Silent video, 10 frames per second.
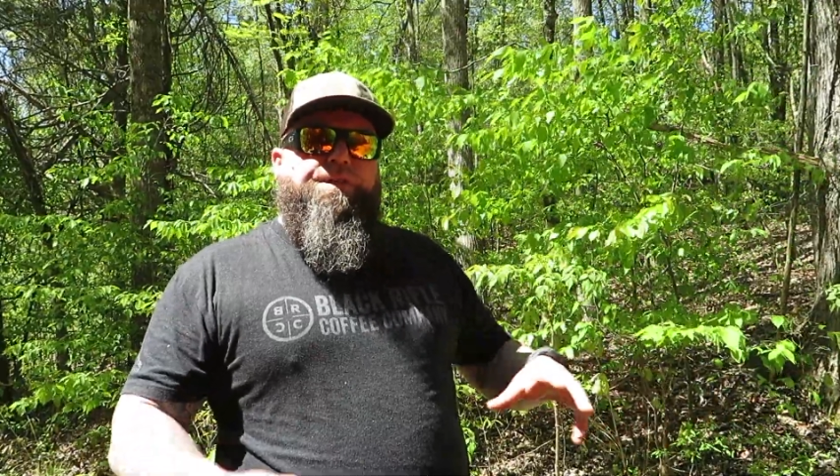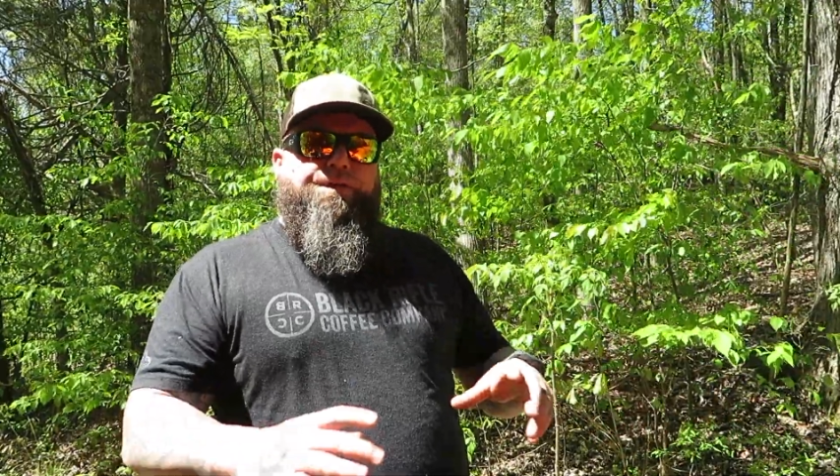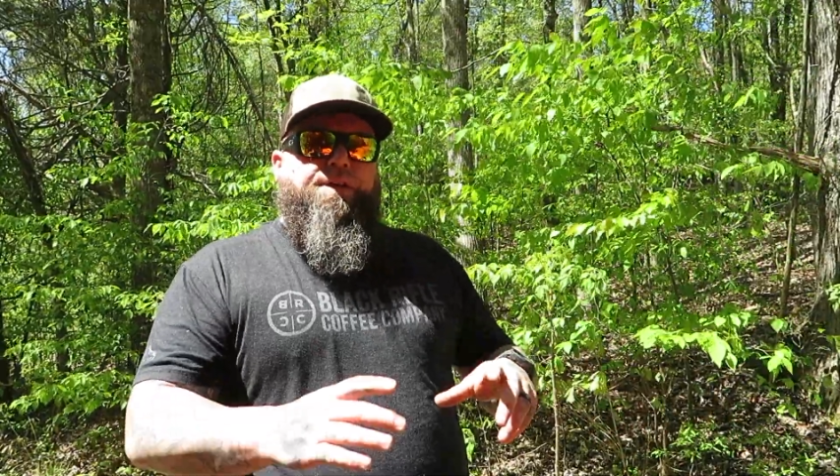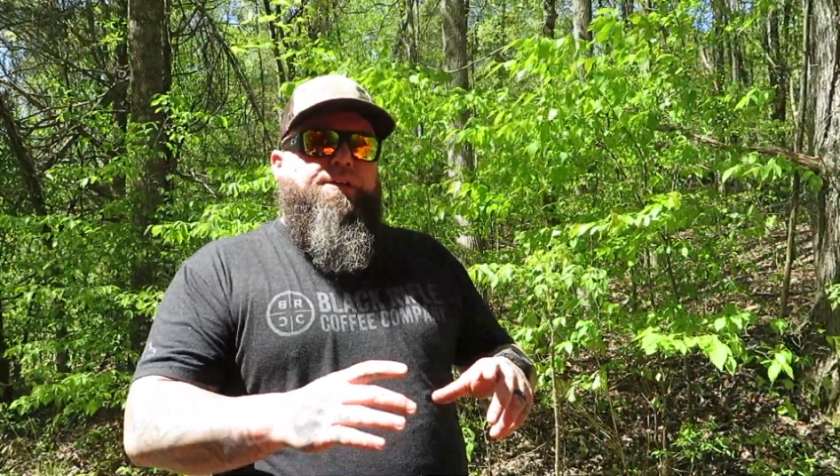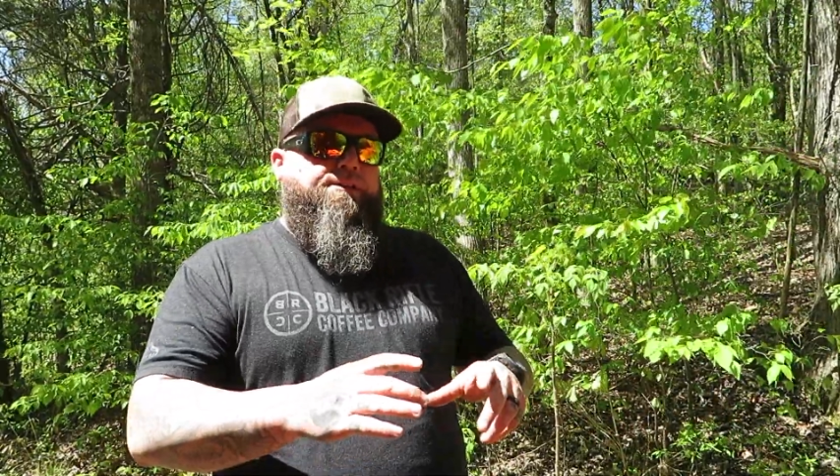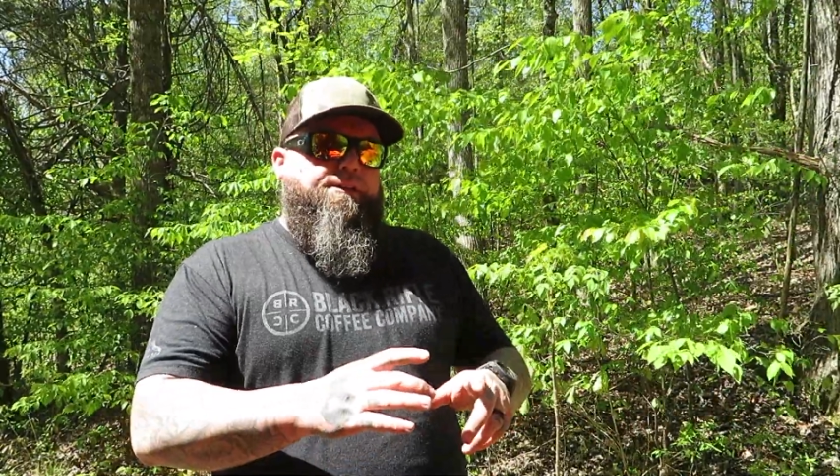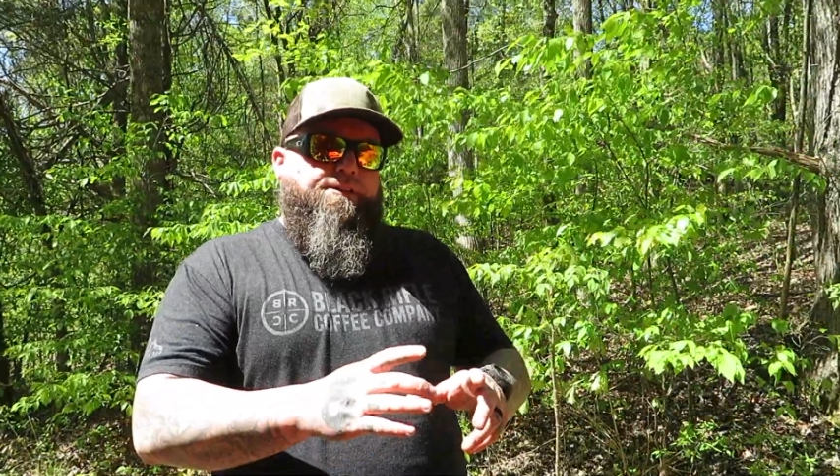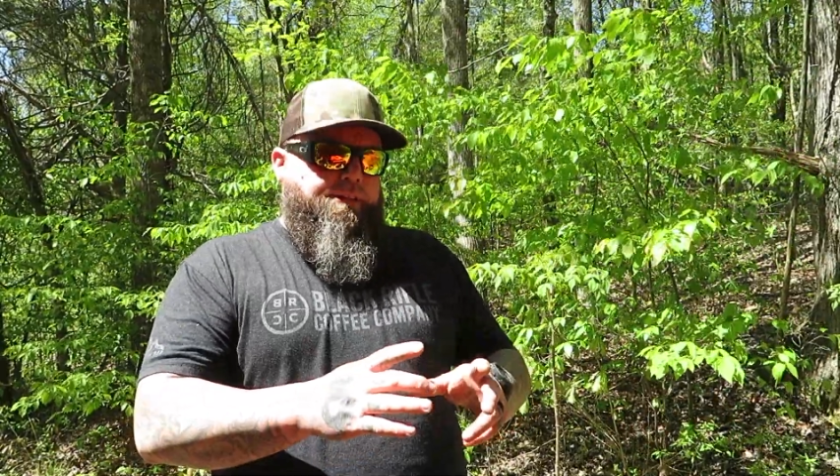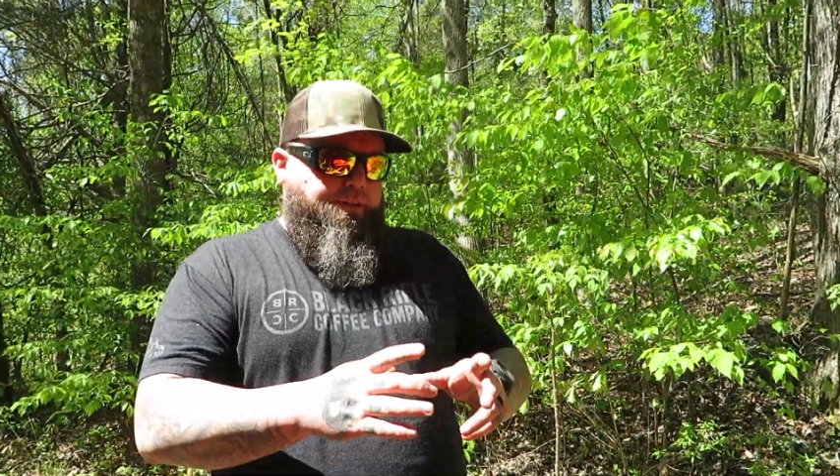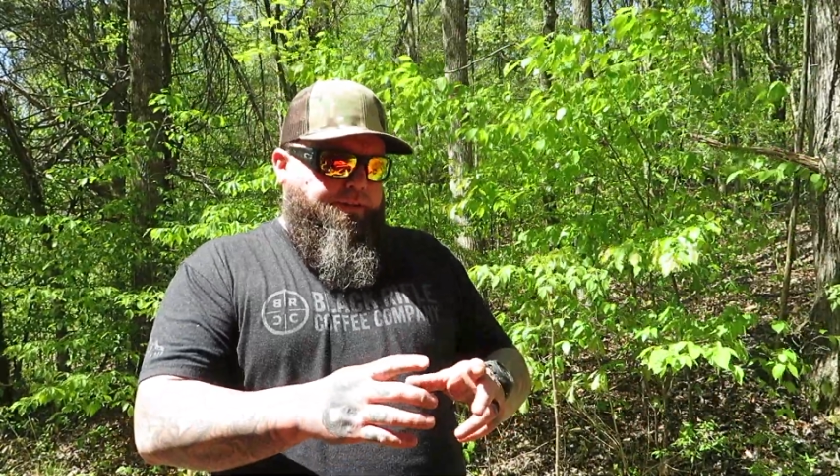
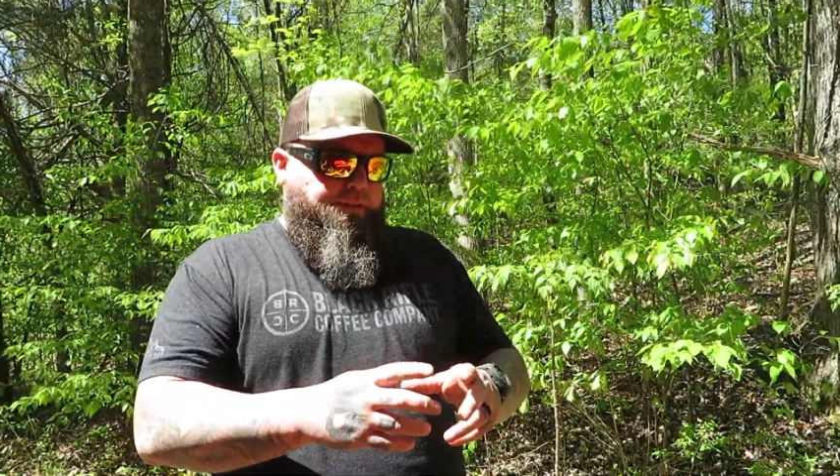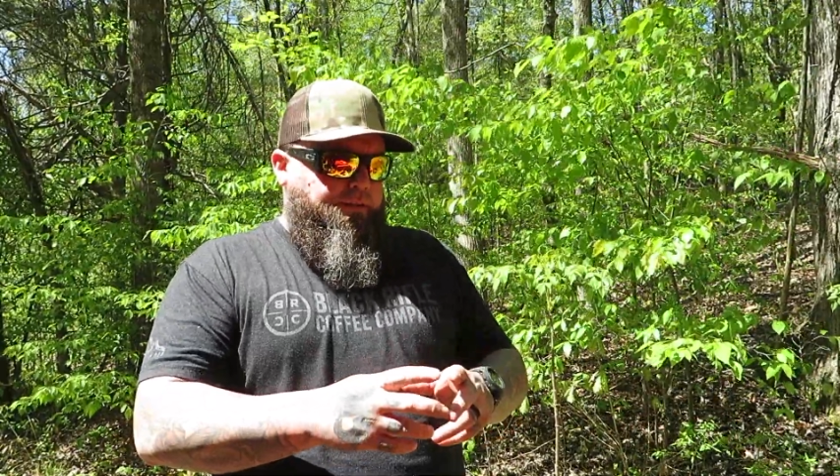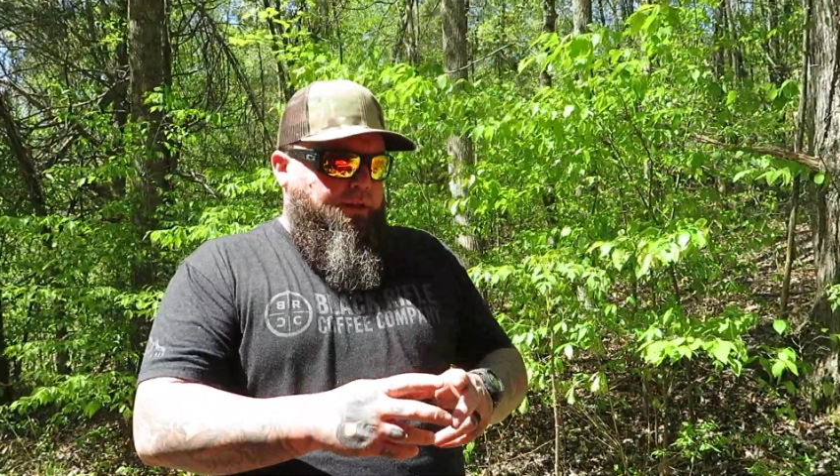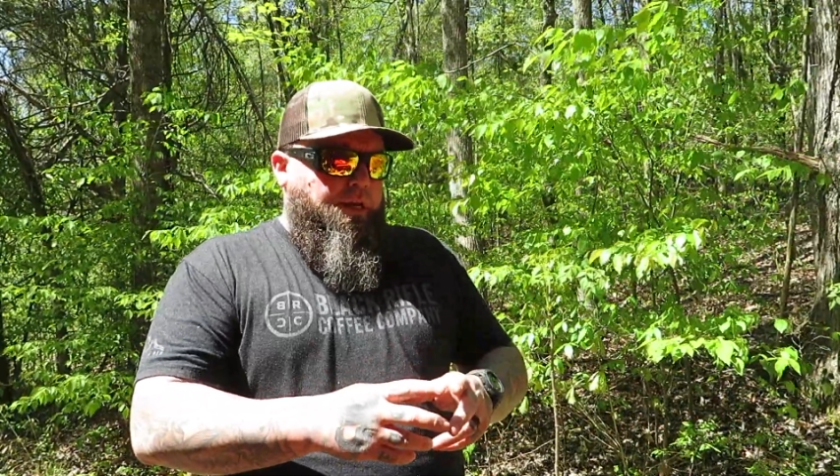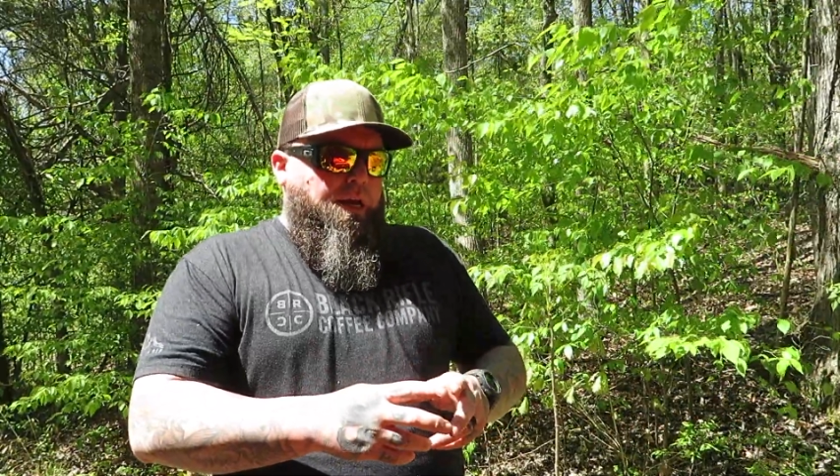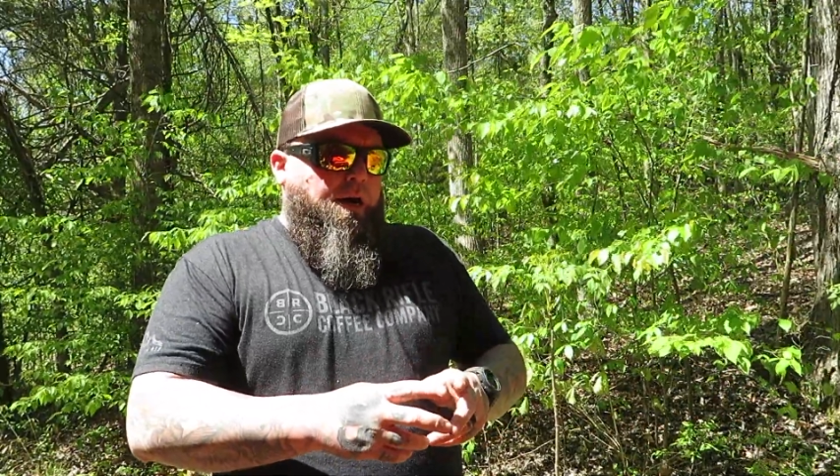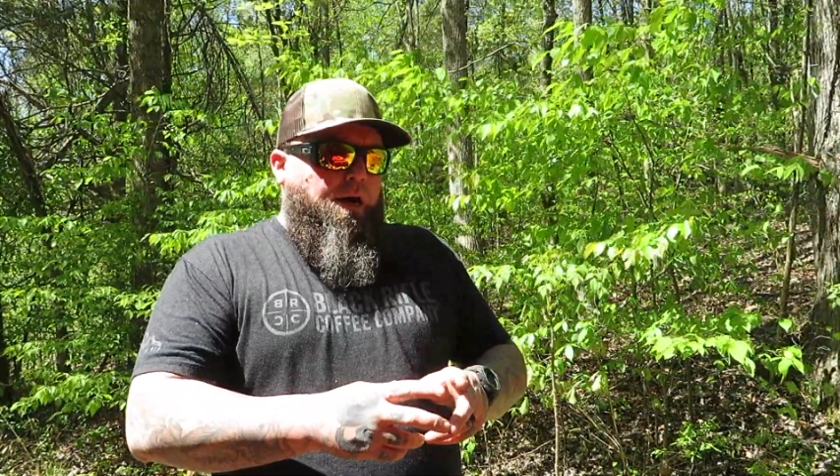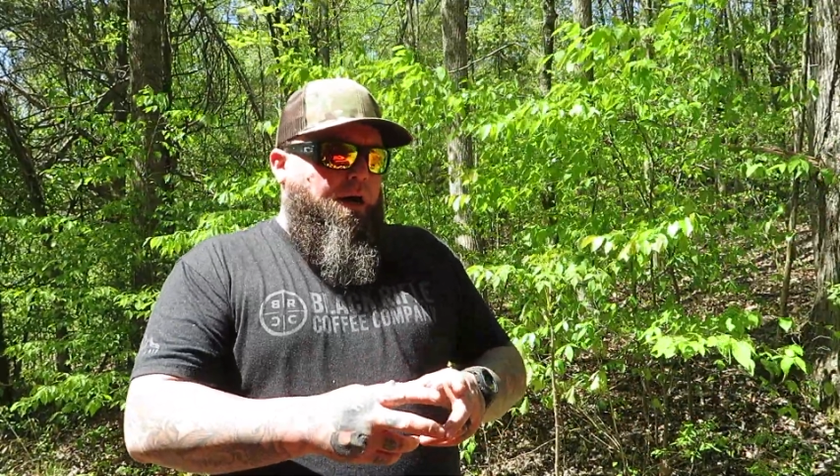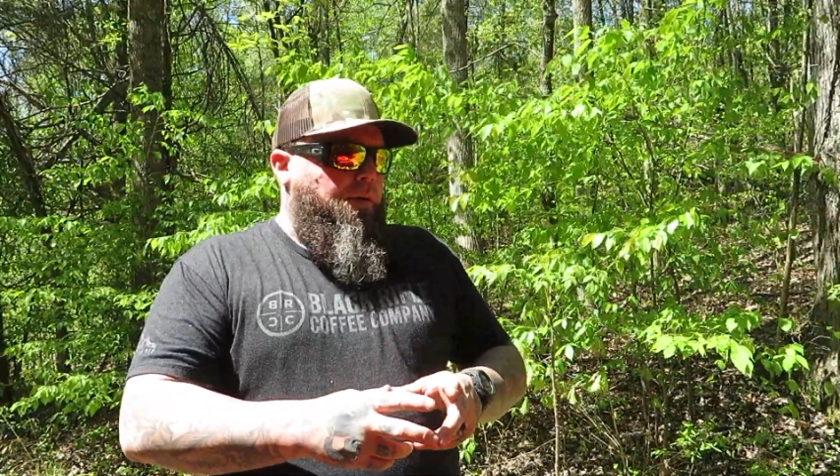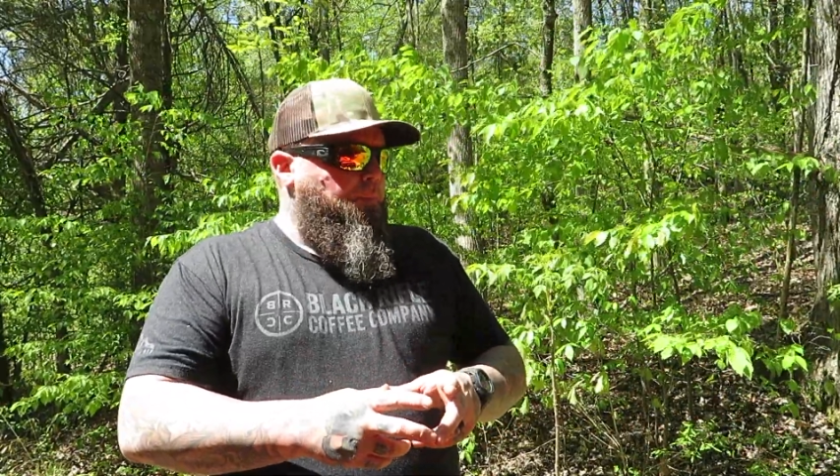
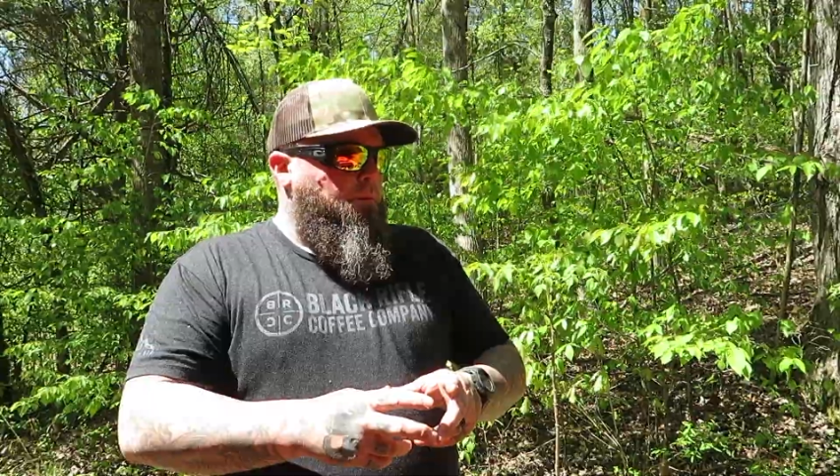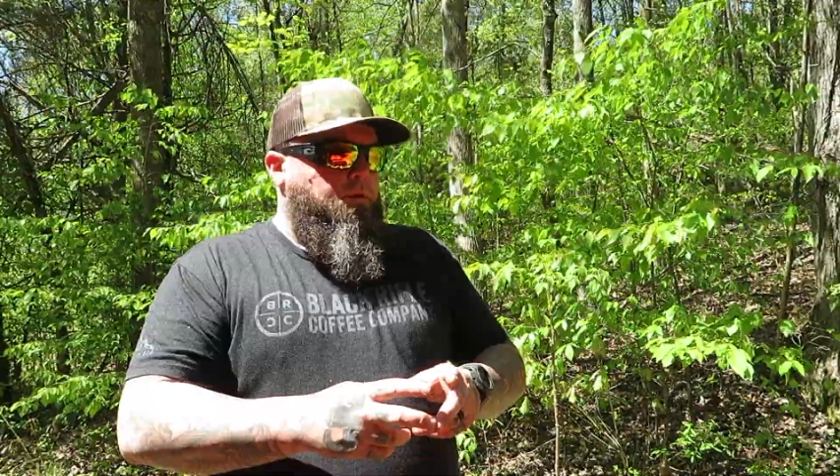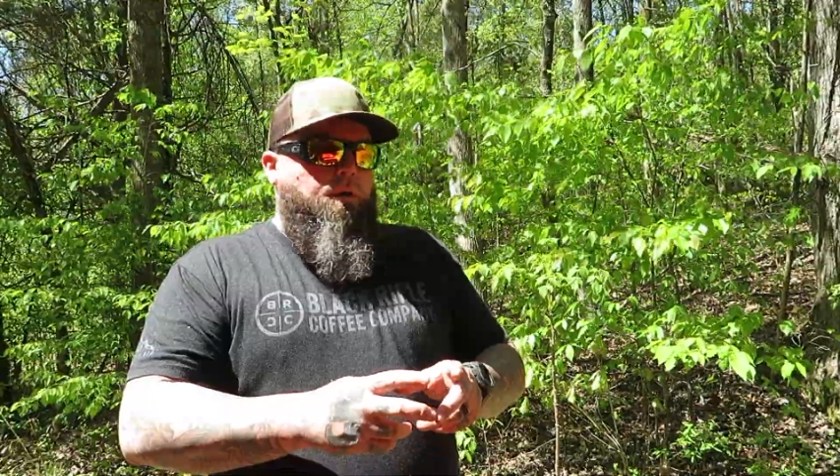15/16